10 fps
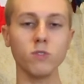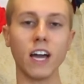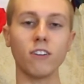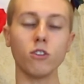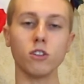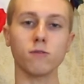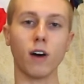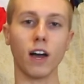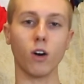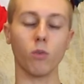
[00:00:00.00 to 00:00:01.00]
you download this
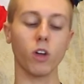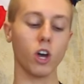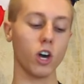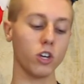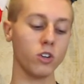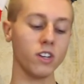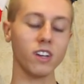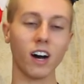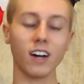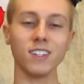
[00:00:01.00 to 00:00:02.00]
file, you
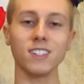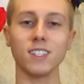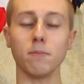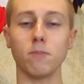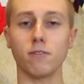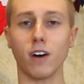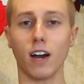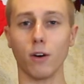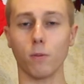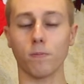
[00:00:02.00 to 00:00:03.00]
need to unzip the
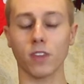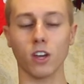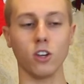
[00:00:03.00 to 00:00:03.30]
file.